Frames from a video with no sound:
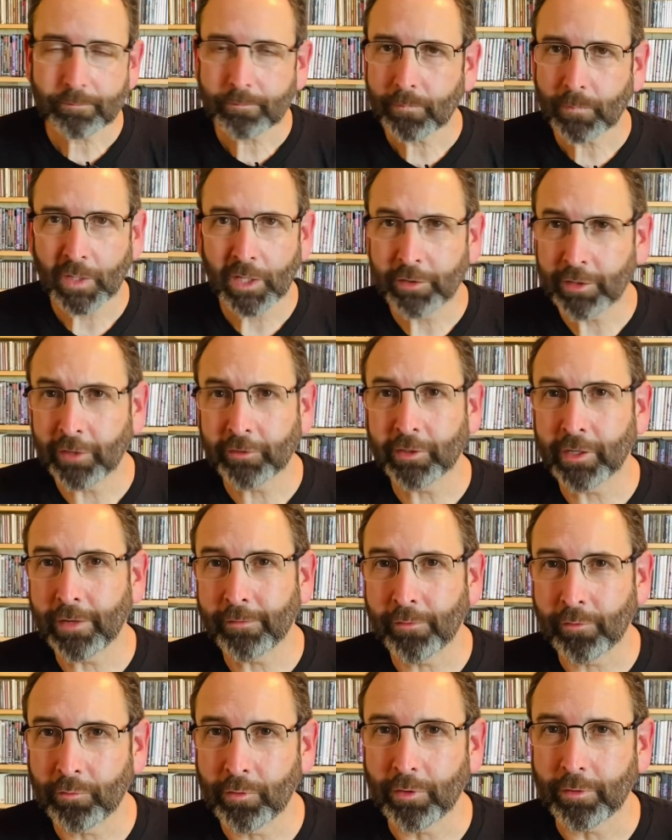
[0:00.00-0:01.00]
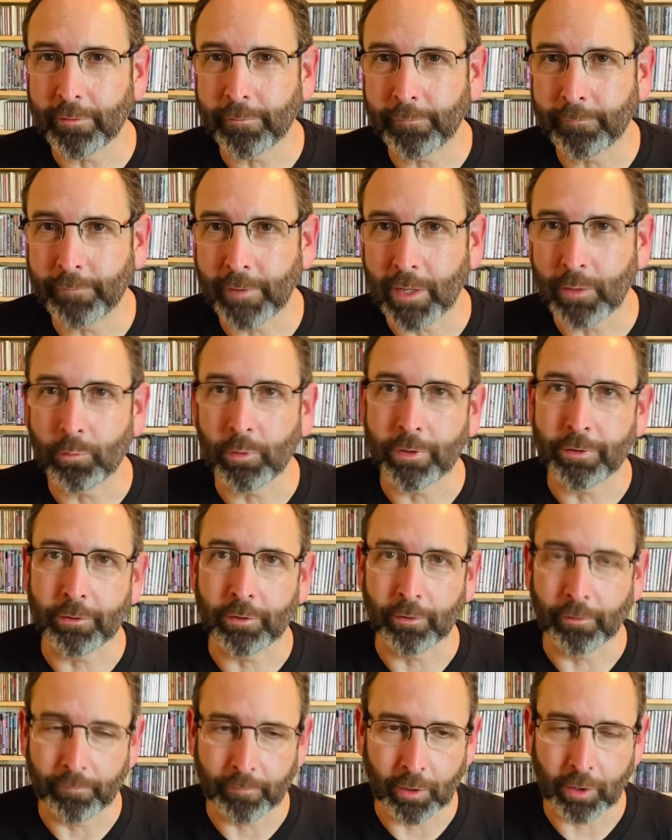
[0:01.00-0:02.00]
it doesn't even really fit with
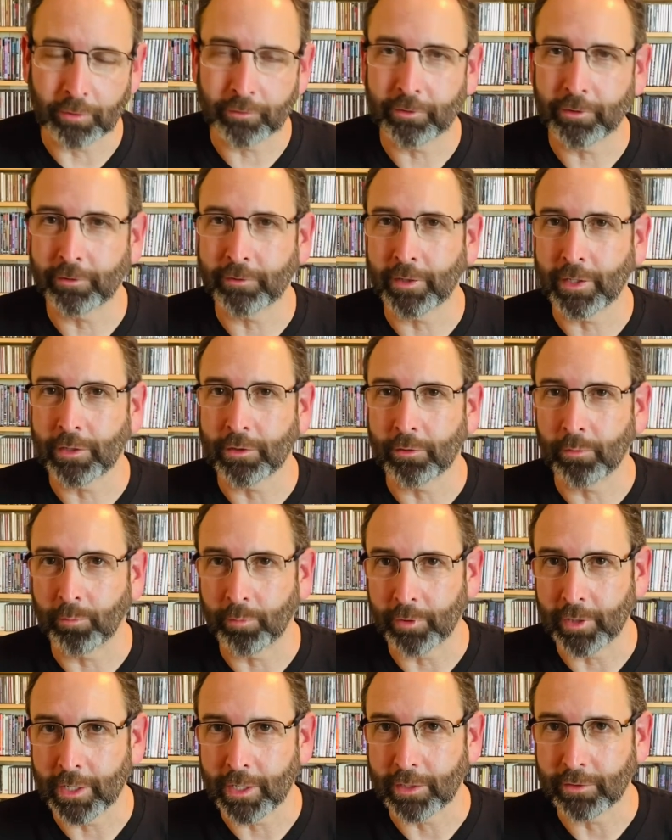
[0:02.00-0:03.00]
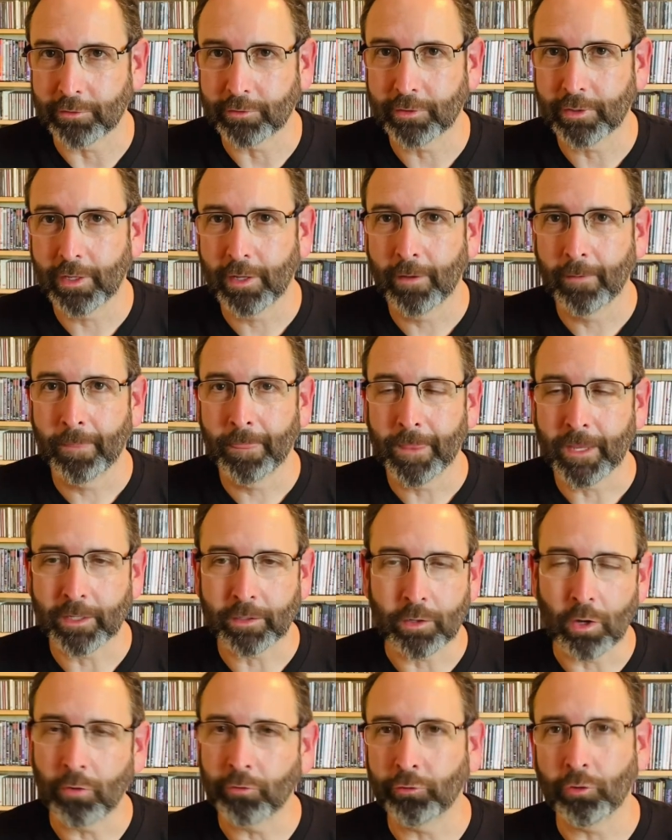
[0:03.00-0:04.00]
your verses and your bridge. It
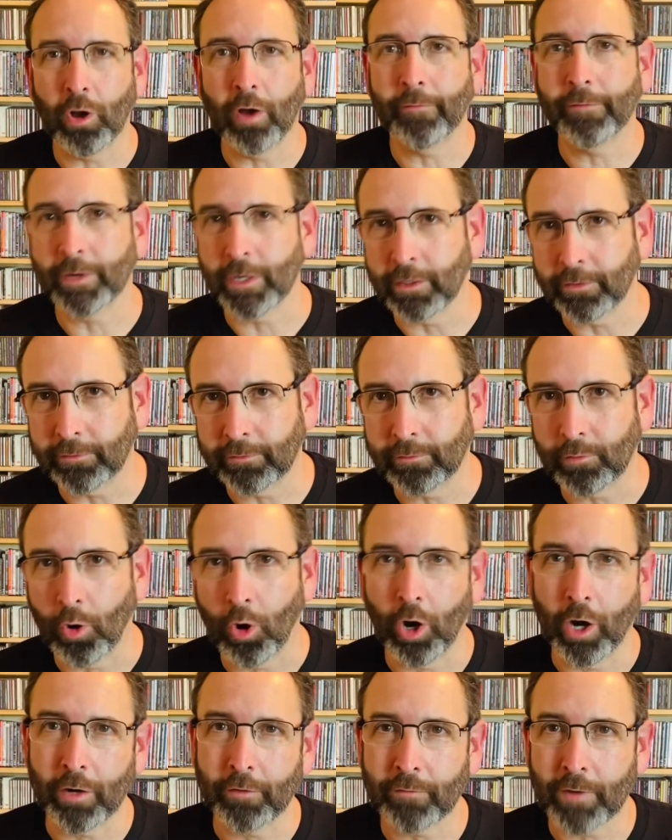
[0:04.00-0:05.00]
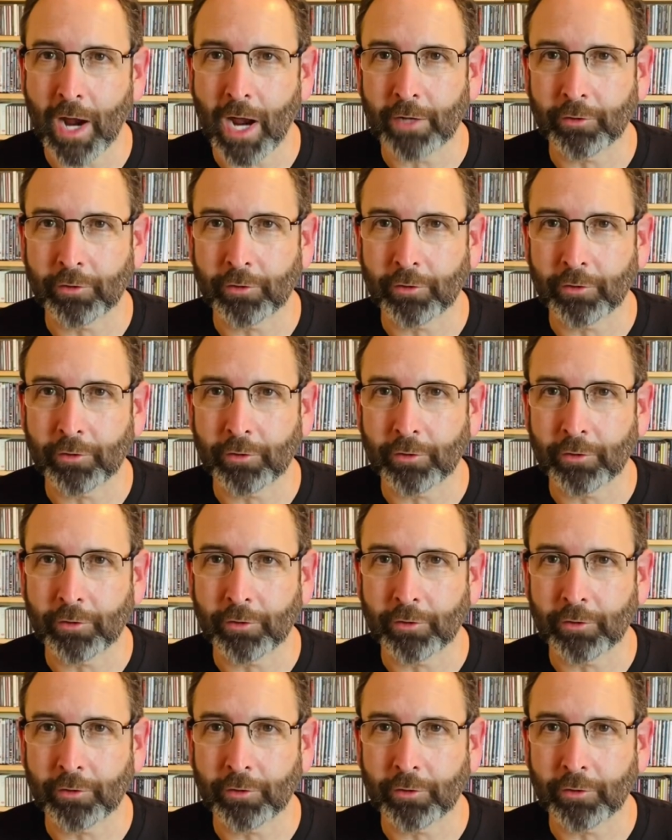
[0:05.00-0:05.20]
goes off in a hard rock